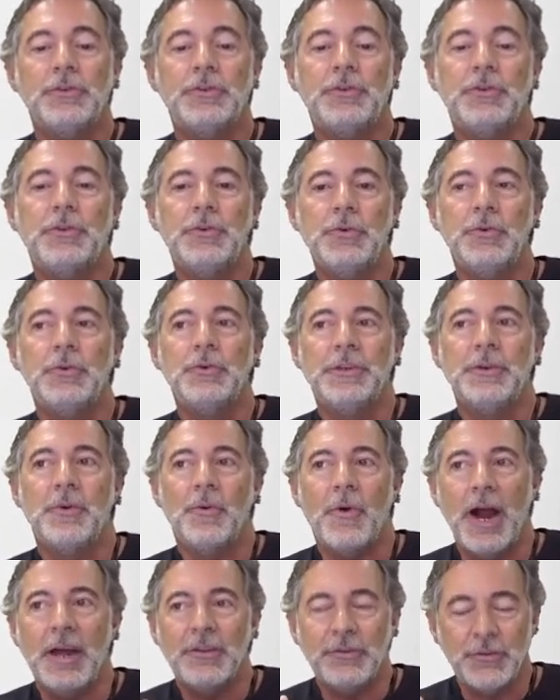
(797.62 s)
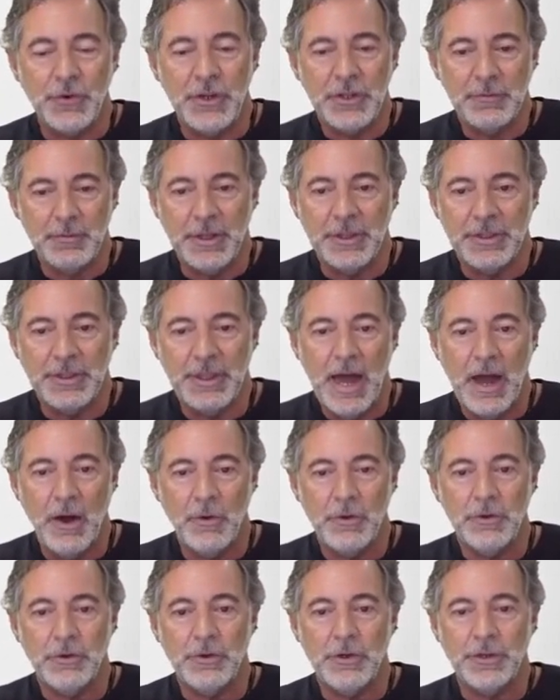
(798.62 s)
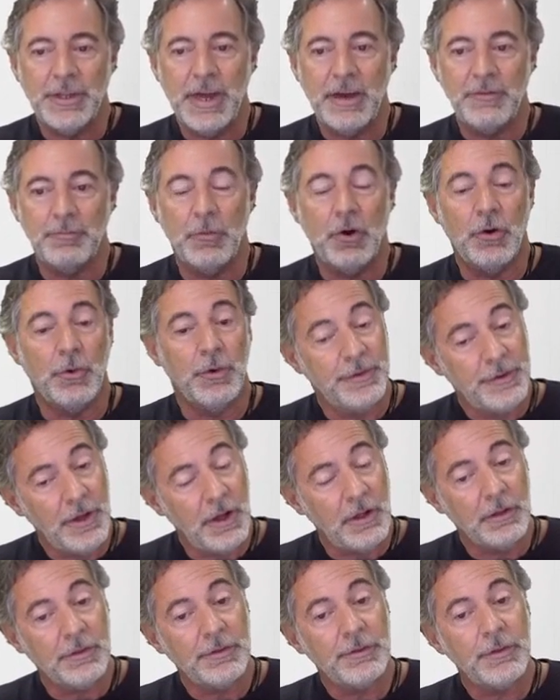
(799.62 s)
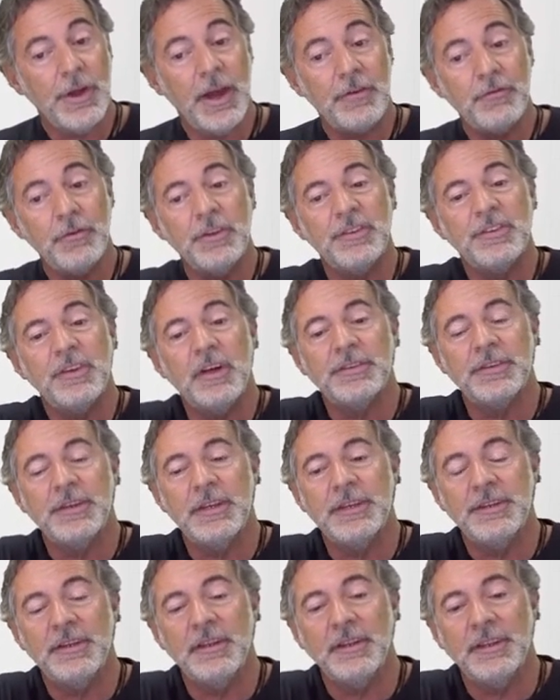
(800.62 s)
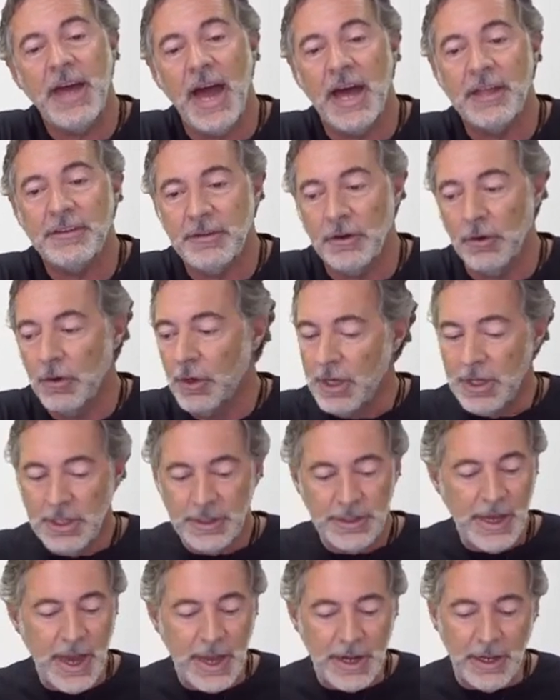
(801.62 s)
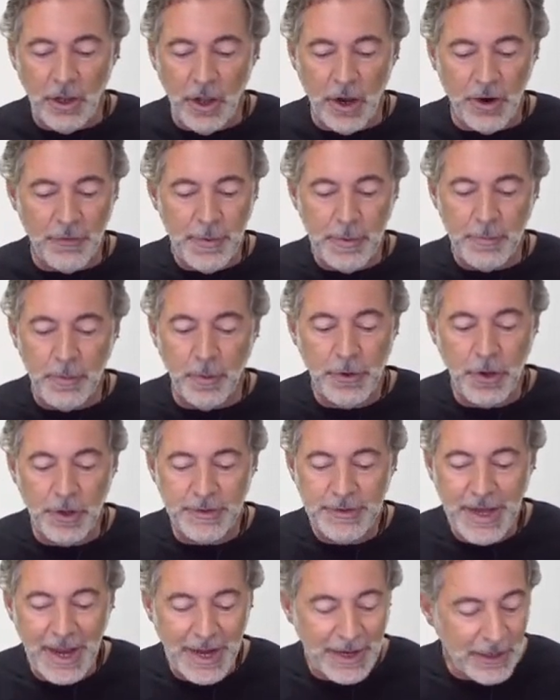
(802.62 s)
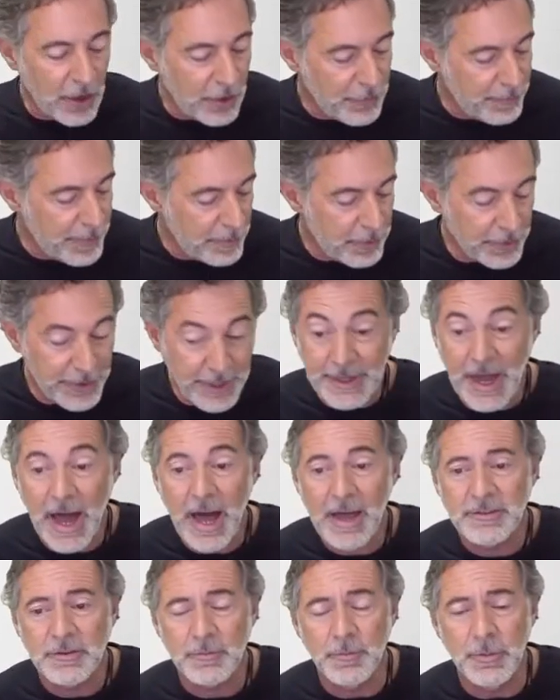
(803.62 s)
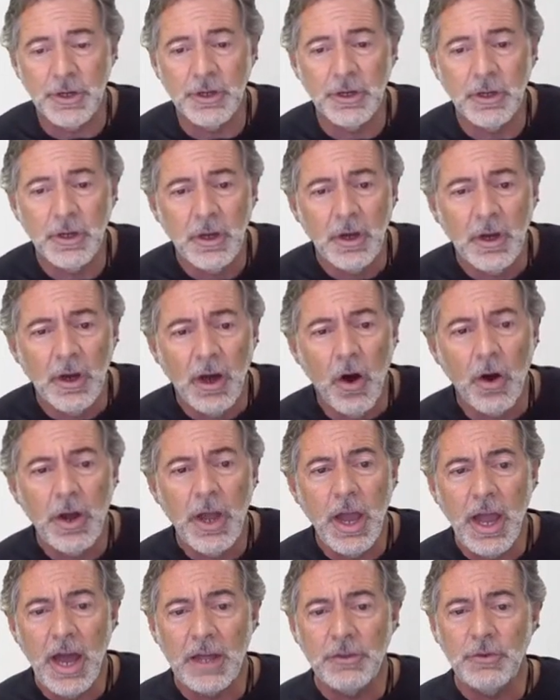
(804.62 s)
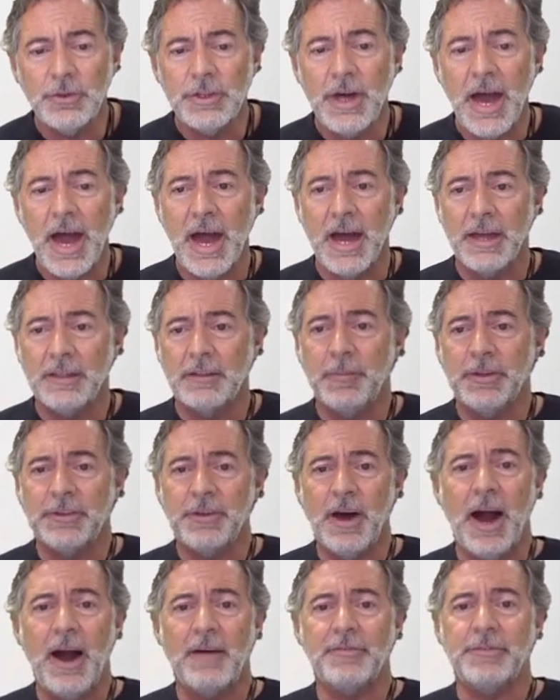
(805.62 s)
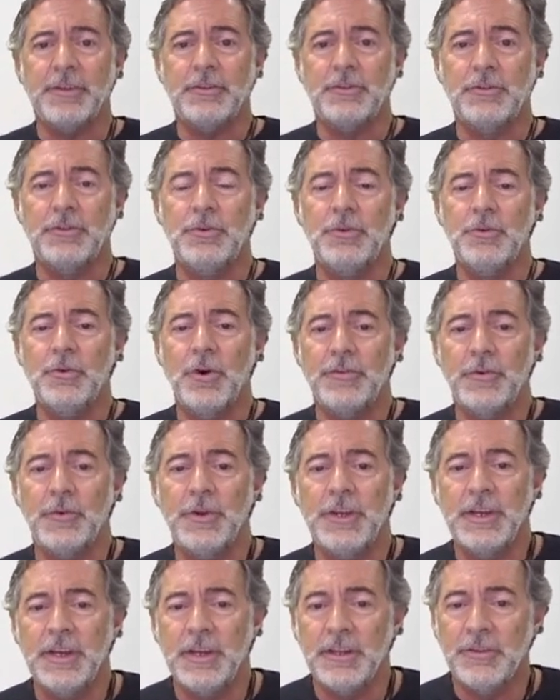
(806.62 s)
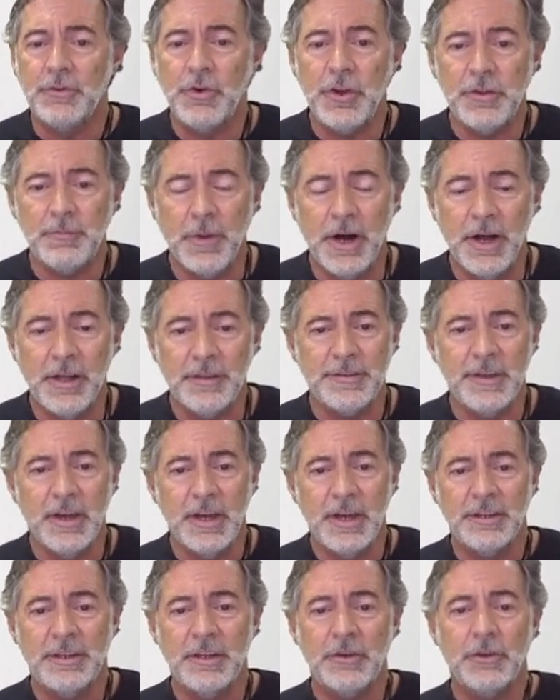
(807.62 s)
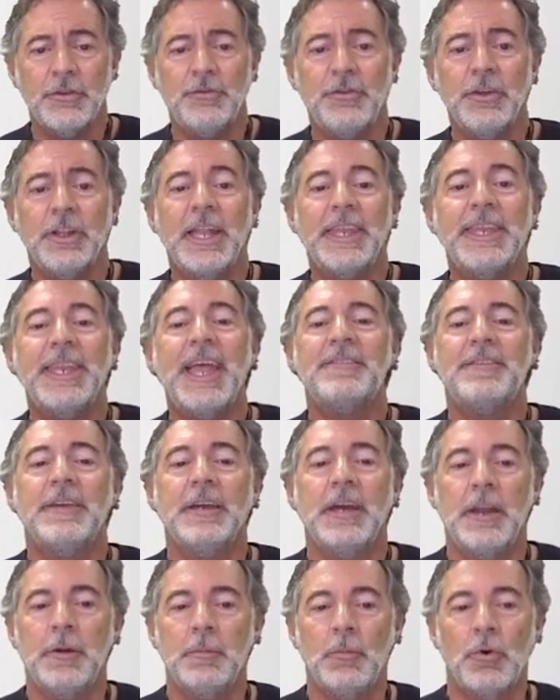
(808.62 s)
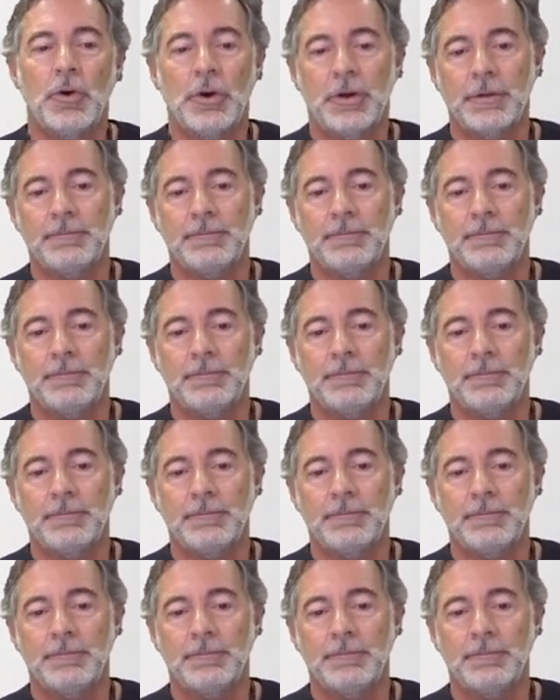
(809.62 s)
do the right treatment, now you don't have more results. You have results until that. So there are a lot of people, because there are a lot of people that ask me, okay, I do that, but after 2 or 3 treatments, they don't feel nothing anymore.